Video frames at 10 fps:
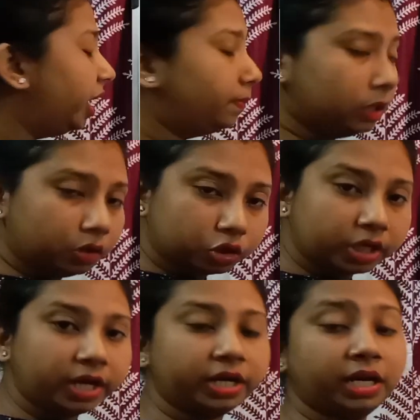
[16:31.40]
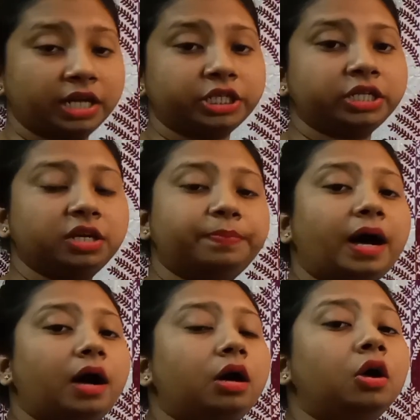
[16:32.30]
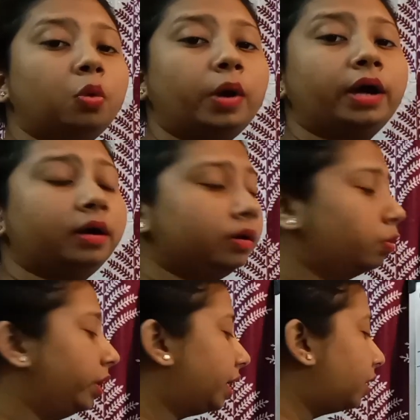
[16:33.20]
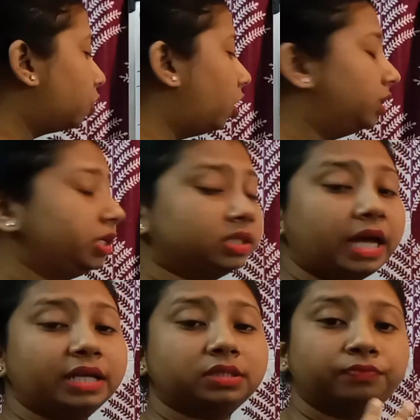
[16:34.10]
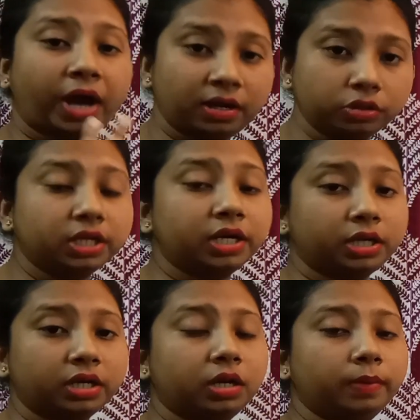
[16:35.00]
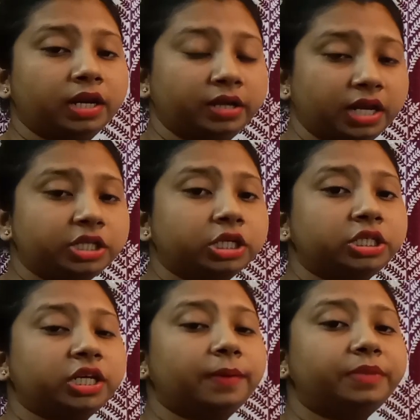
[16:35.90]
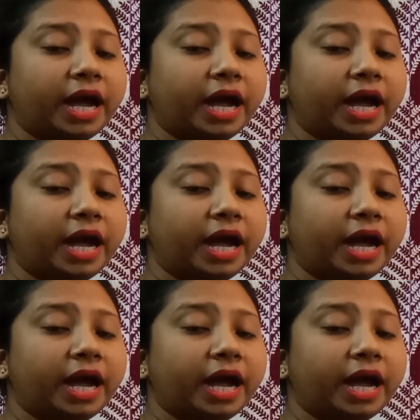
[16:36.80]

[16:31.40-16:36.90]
Evolutionary relationship, we can call this as phylogenetic relationship.